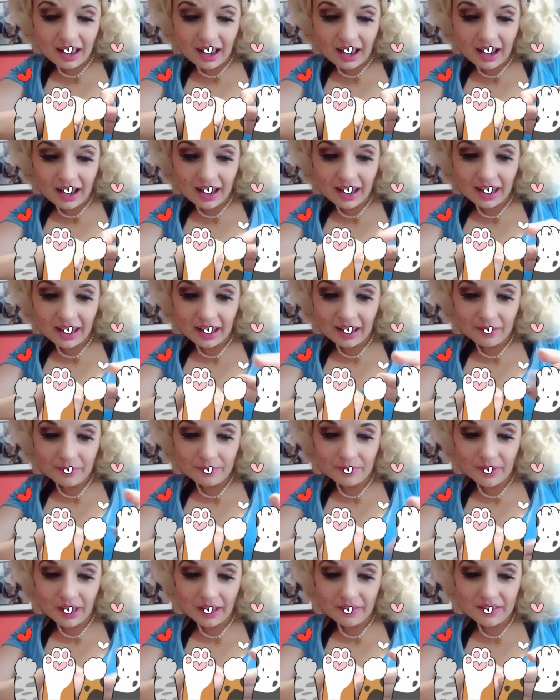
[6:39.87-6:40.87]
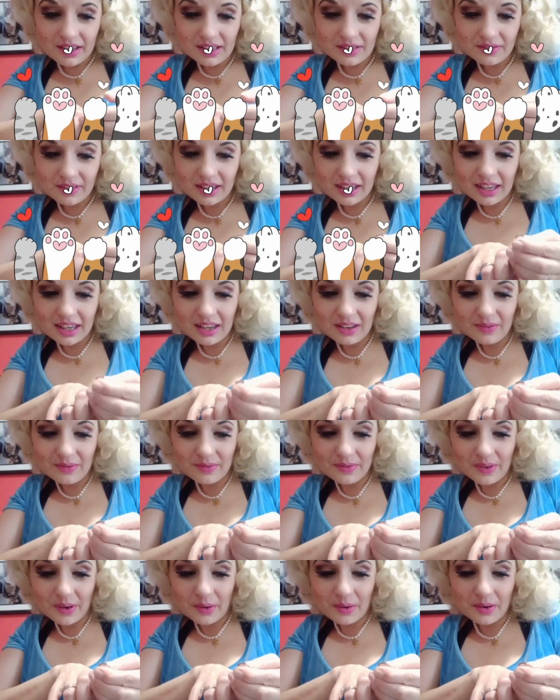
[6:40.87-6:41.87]
I have this really cute
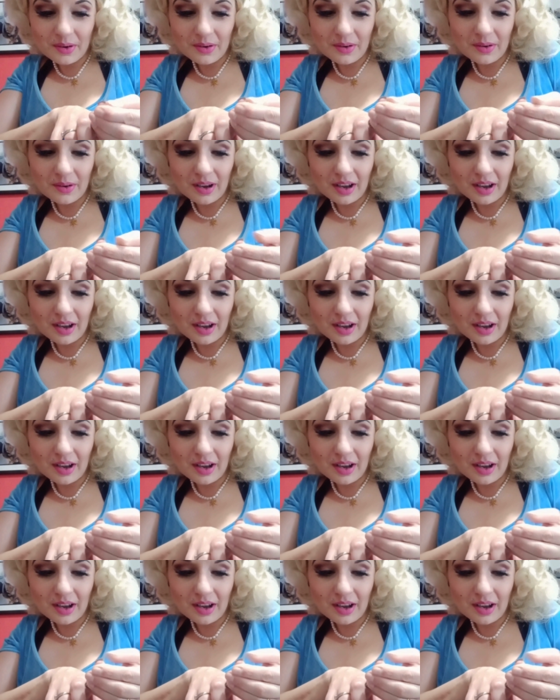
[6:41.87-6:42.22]
photo